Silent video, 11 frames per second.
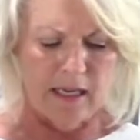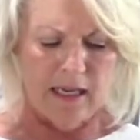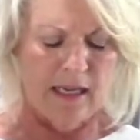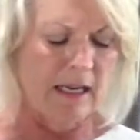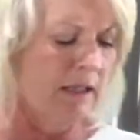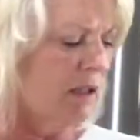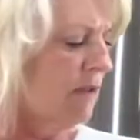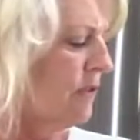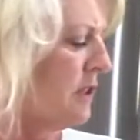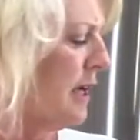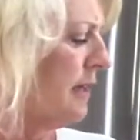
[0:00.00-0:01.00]
And I love the
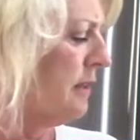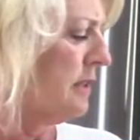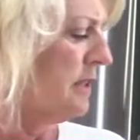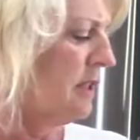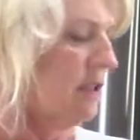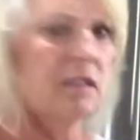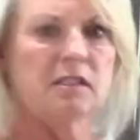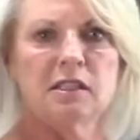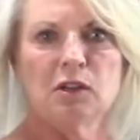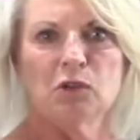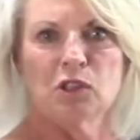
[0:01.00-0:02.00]
title that says The
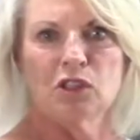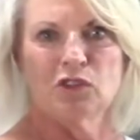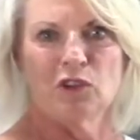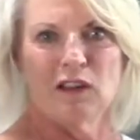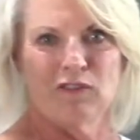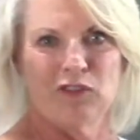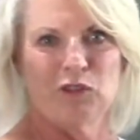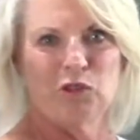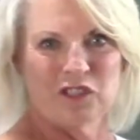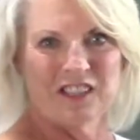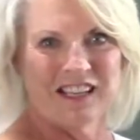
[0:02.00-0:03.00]
Secret to Great
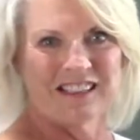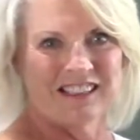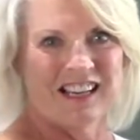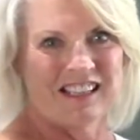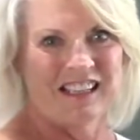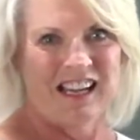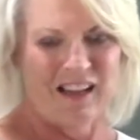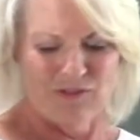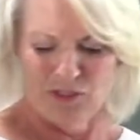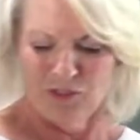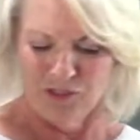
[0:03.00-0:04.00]
Foods. And I kind of
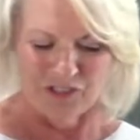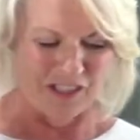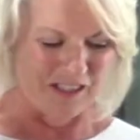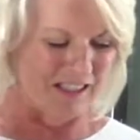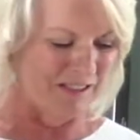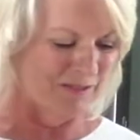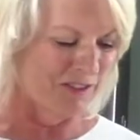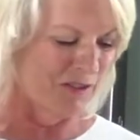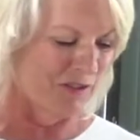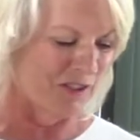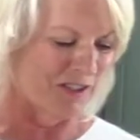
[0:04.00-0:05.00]
have to agree that
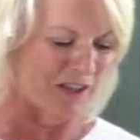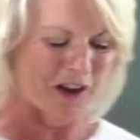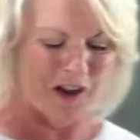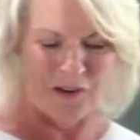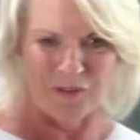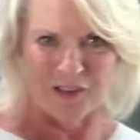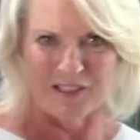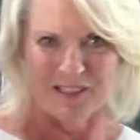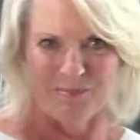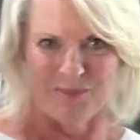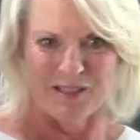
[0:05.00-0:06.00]
Duke's is always
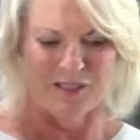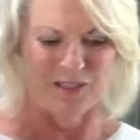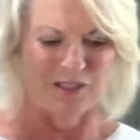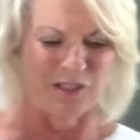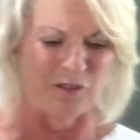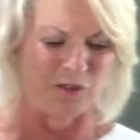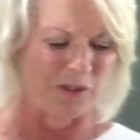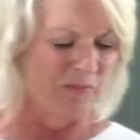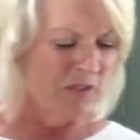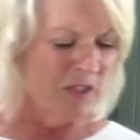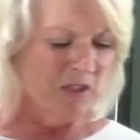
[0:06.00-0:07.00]
the best to use.
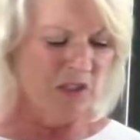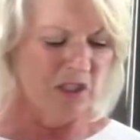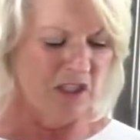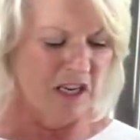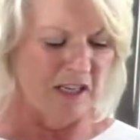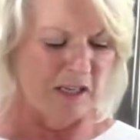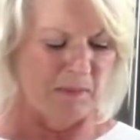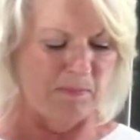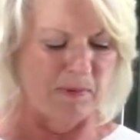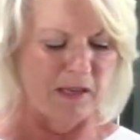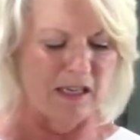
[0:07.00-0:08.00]
Just take a
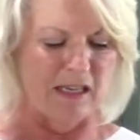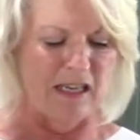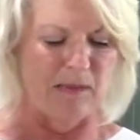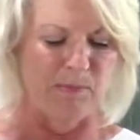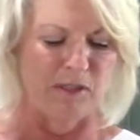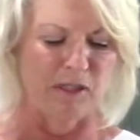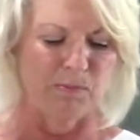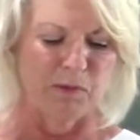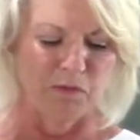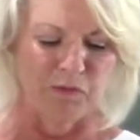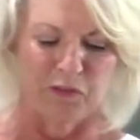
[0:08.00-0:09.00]
big heaping
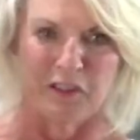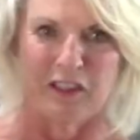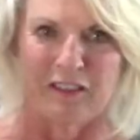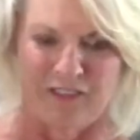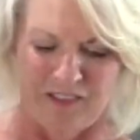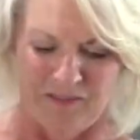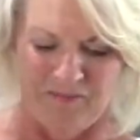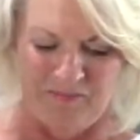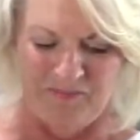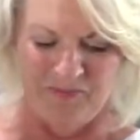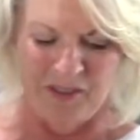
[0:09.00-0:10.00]
spoonful of it,
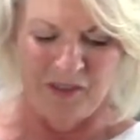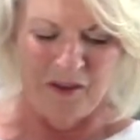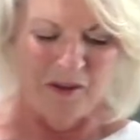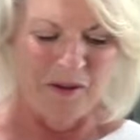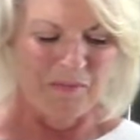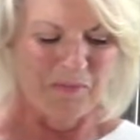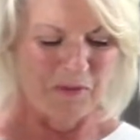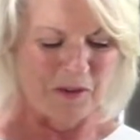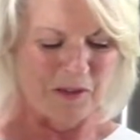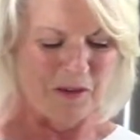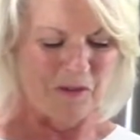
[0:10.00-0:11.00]

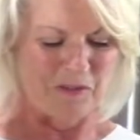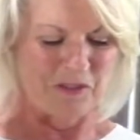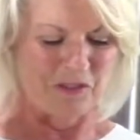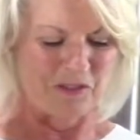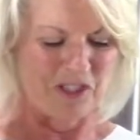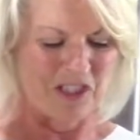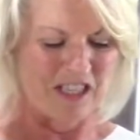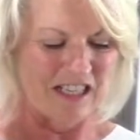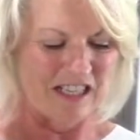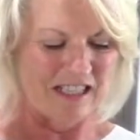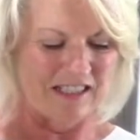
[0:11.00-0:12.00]
pour it over your
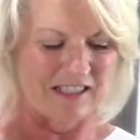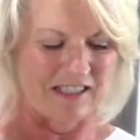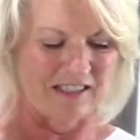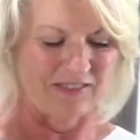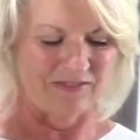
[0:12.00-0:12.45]
cheese,